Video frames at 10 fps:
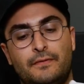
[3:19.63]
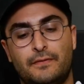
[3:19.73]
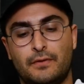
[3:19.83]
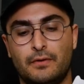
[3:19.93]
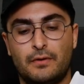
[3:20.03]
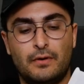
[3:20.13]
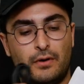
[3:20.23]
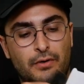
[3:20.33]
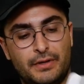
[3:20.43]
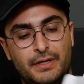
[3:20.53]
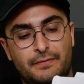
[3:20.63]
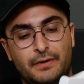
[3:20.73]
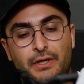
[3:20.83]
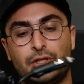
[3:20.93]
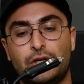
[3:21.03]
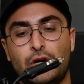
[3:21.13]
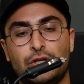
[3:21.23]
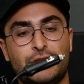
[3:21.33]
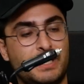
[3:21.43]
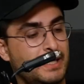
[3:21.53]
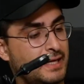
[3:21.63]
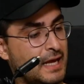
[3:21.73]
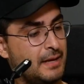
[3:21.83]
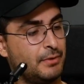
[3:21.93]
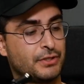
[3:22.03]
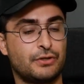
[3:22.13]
for all the different charging cables.